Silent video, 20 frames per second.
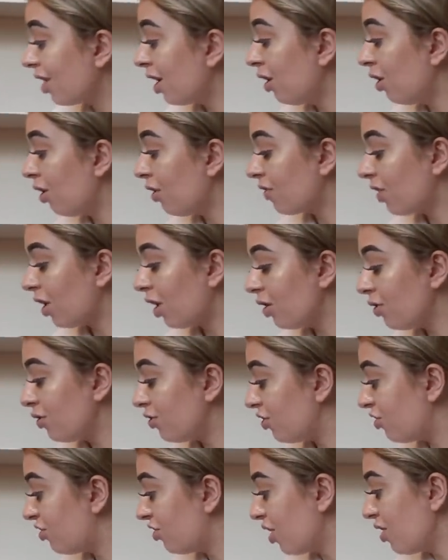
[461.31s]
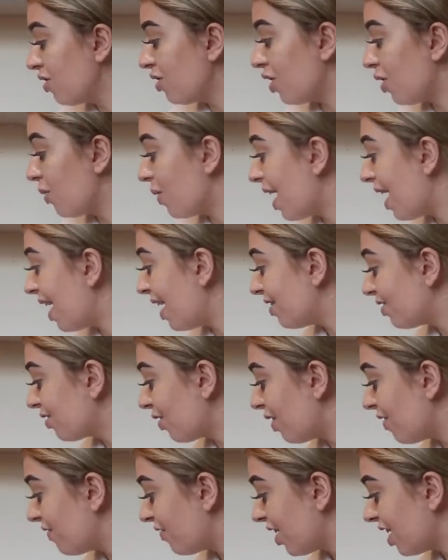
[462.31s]
a lot of clothes to show you and
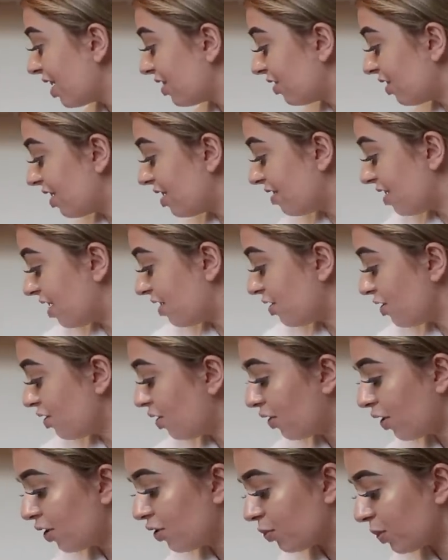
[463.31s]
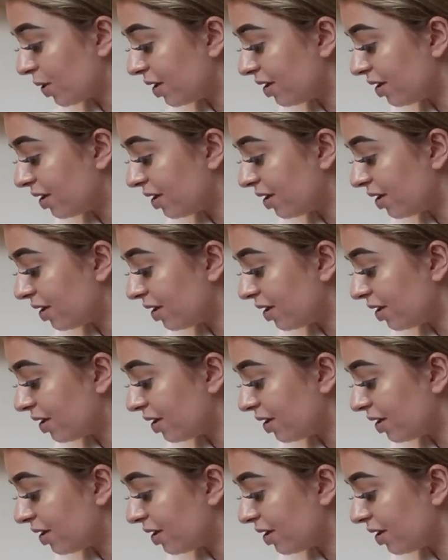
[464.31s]
I'm very excited. Not those